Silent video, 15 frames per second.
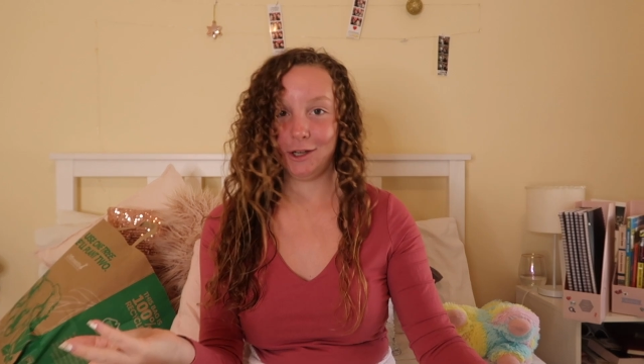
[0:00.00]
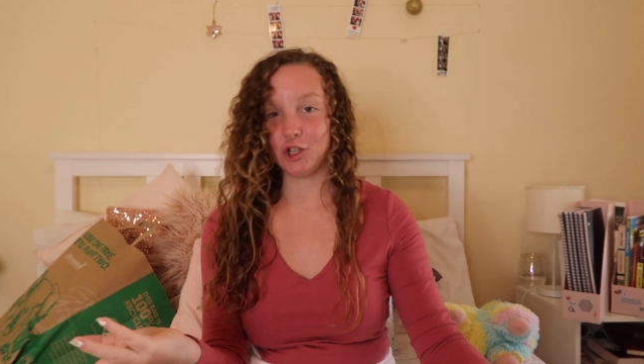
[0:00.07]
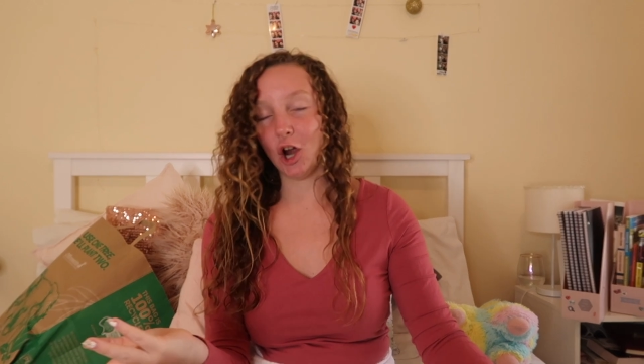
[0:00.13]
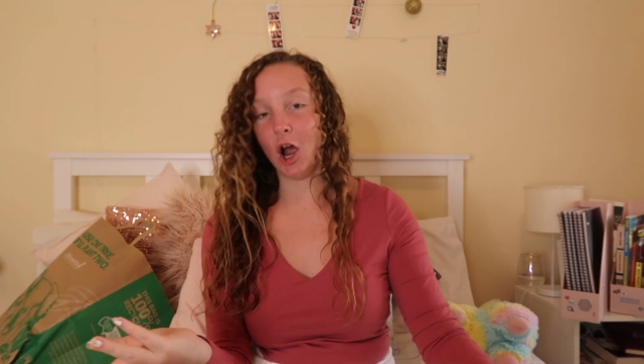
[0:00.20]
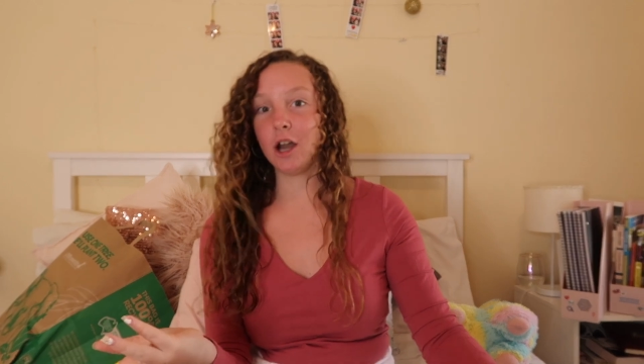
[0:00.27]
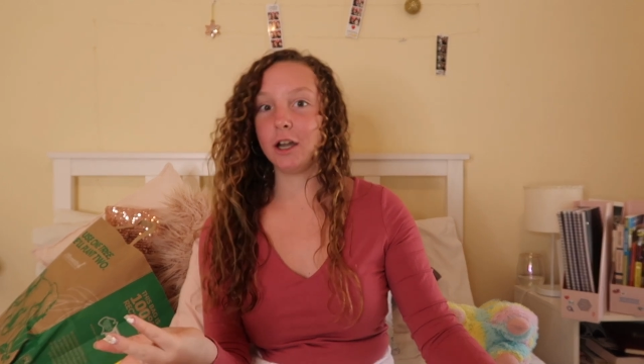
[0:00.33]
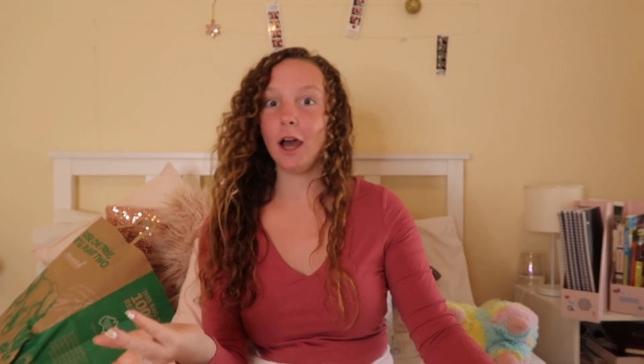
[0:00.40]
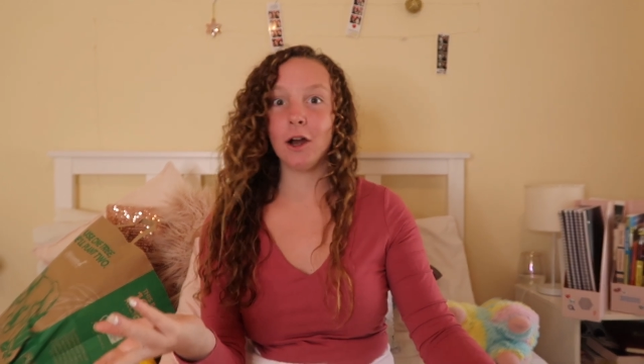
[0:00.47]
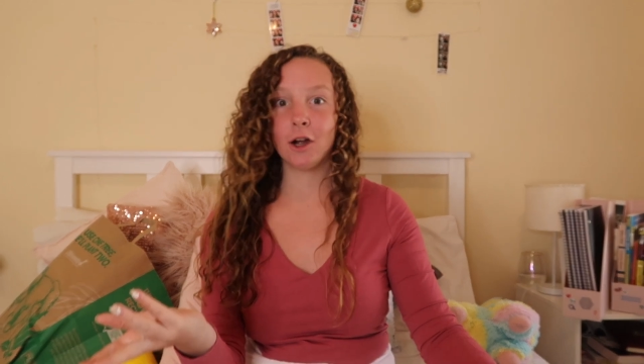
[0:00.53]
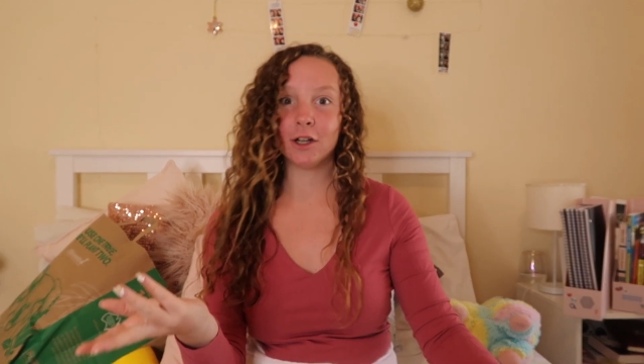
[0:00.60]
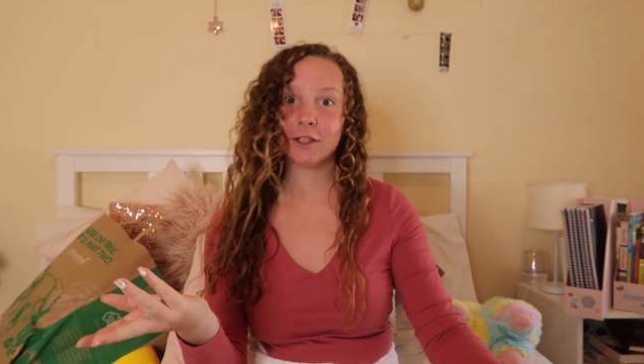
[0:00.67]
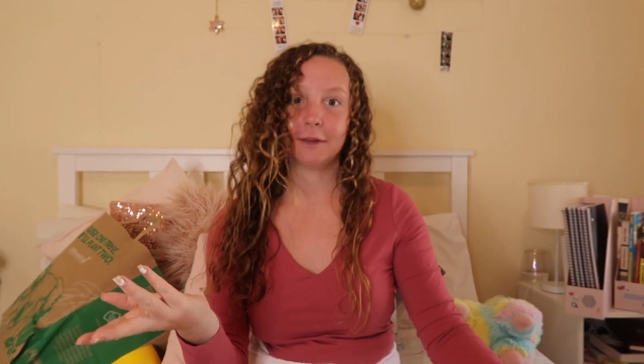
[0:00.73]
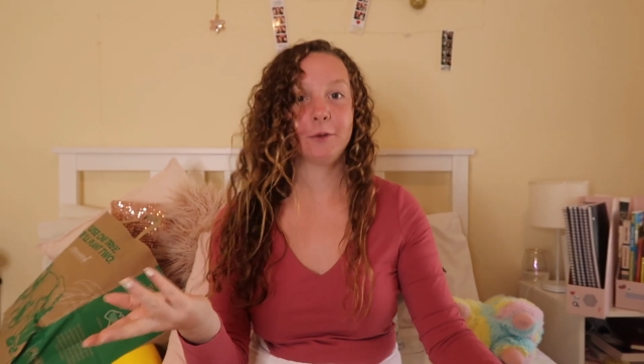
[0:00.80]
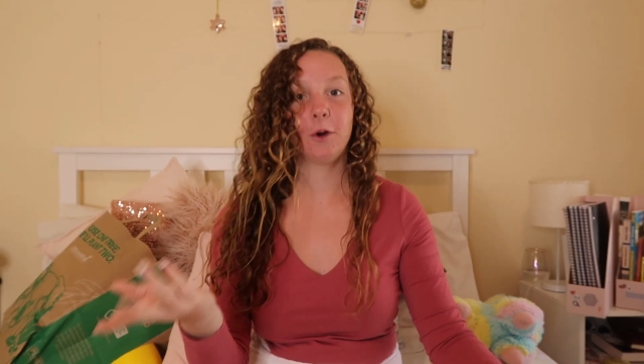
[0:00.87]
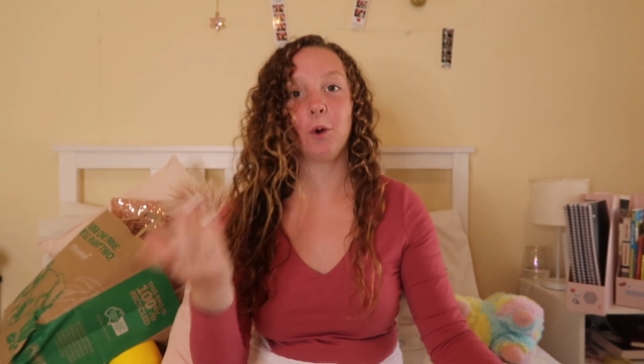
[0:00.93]
China
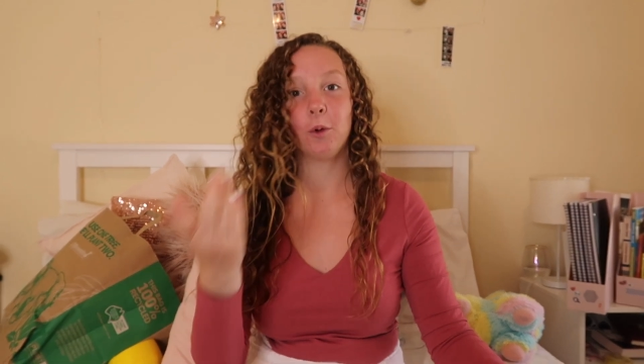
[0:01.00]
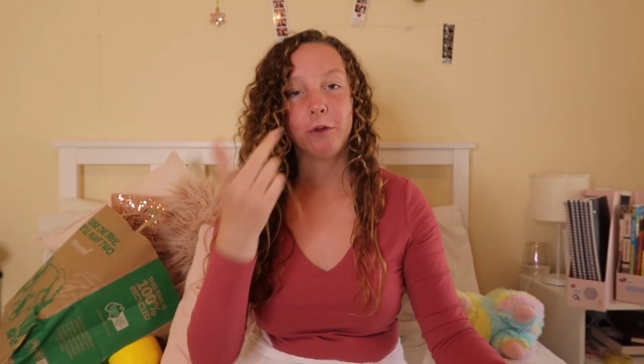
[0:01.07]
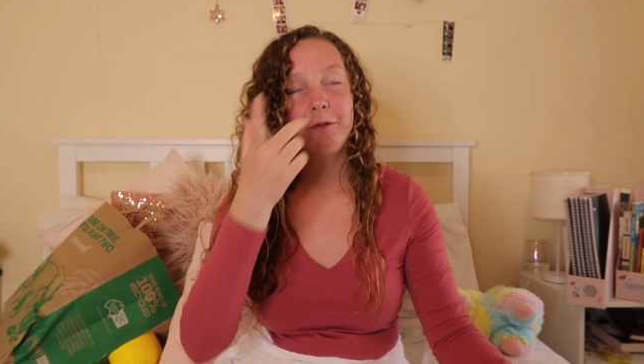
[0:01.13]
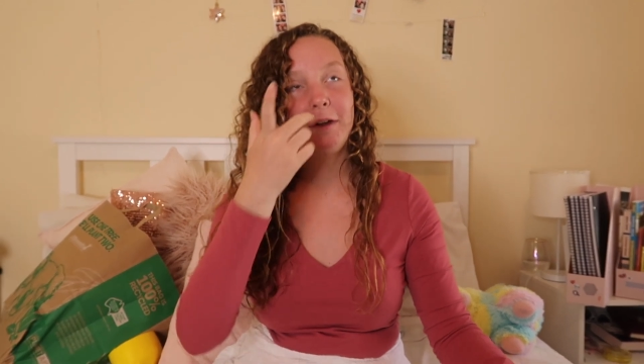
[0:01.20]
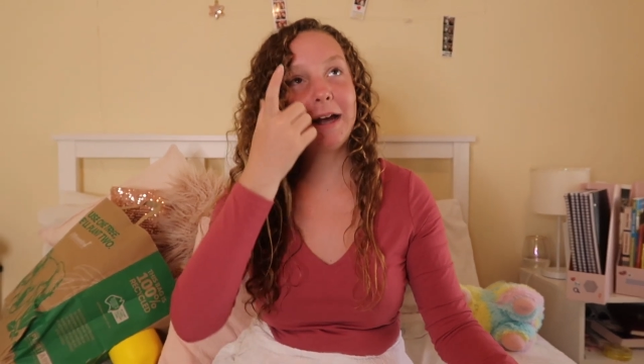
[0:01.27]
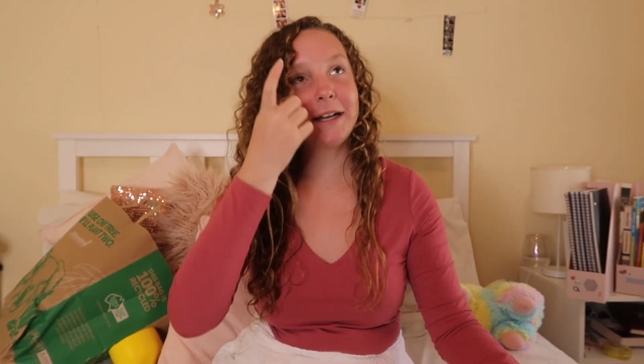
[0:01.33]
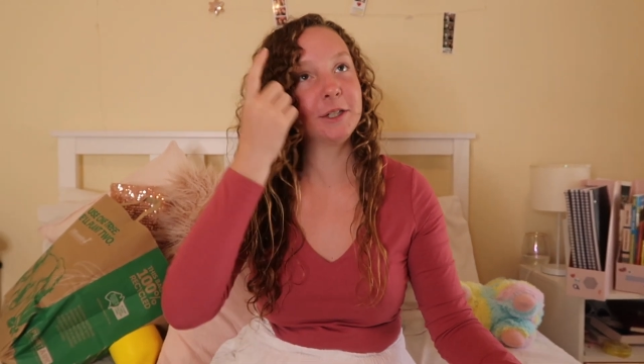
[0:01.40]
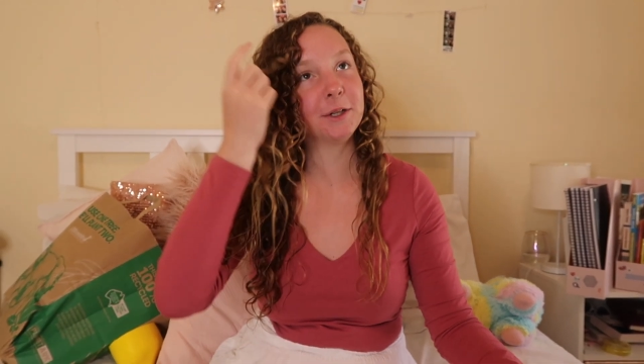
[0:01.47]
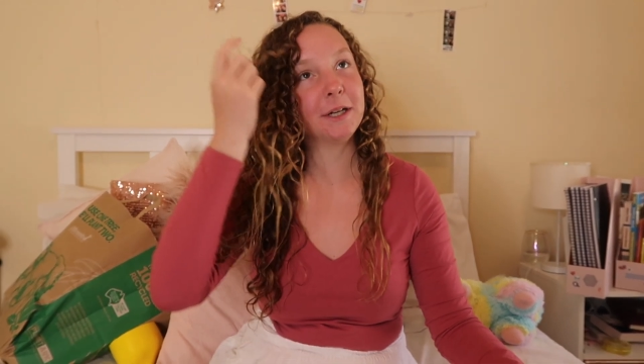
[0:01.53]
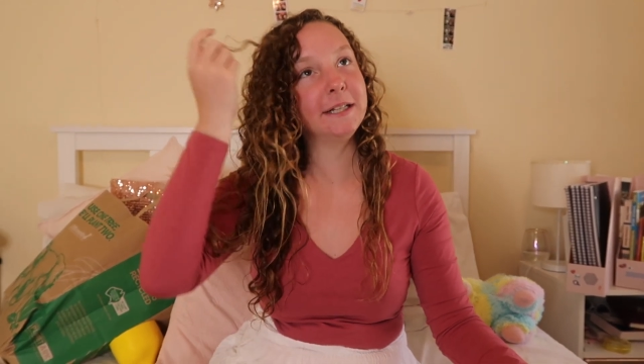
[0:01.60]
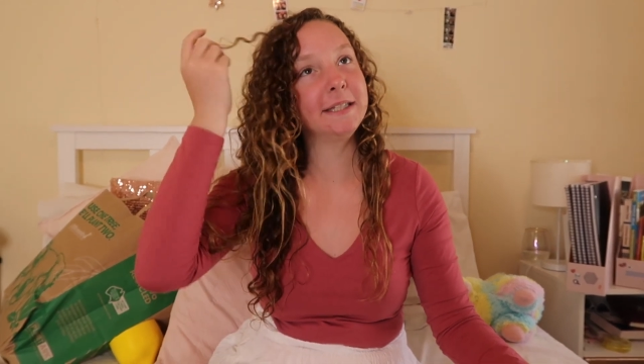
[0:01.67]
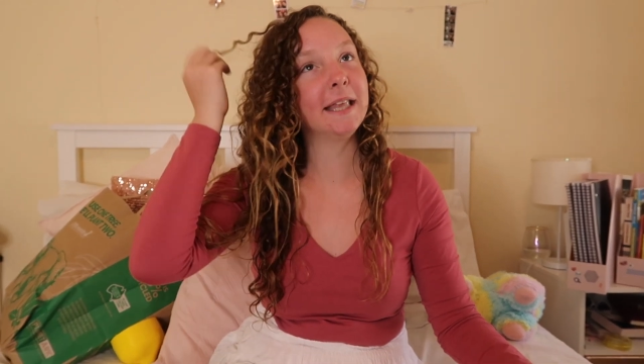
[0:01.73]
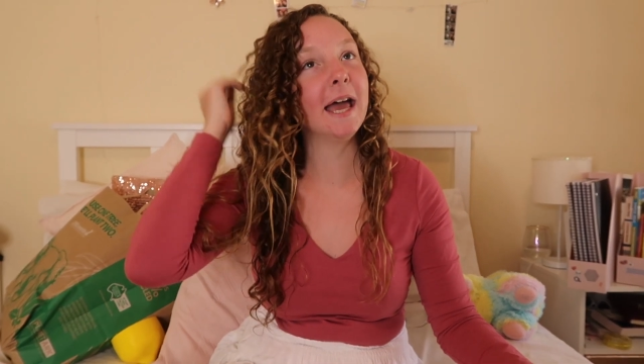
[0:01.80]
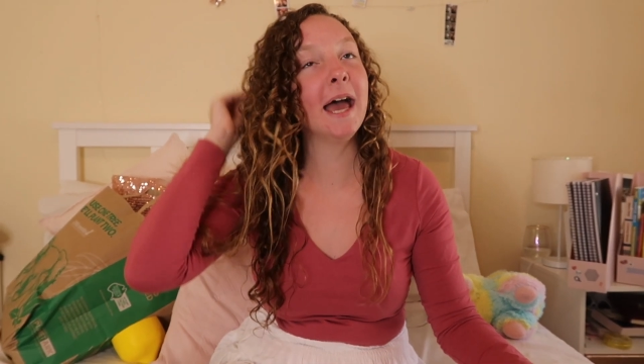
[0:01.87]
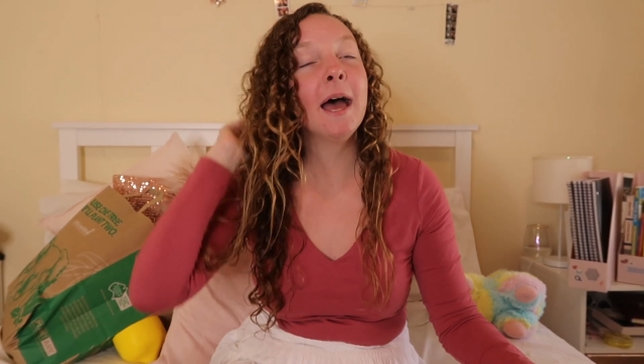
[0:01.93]
because they've got all
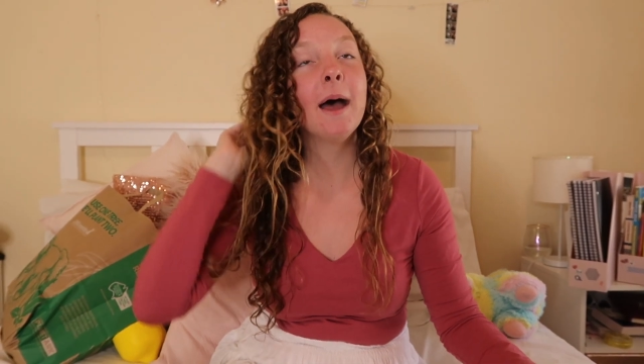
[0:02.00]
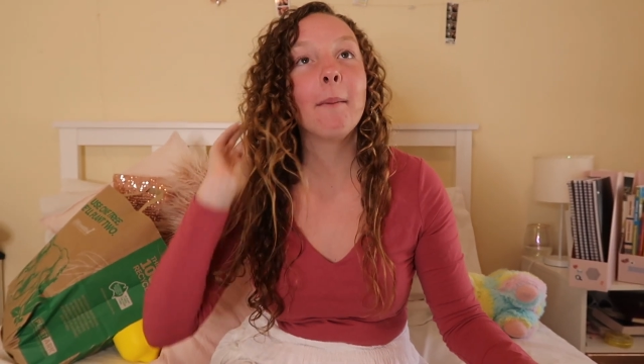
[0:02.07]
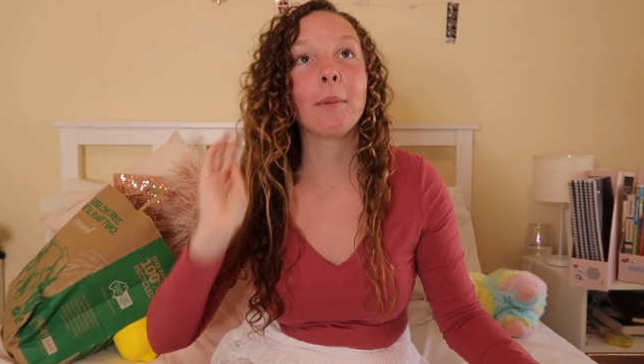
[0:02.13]
factories there,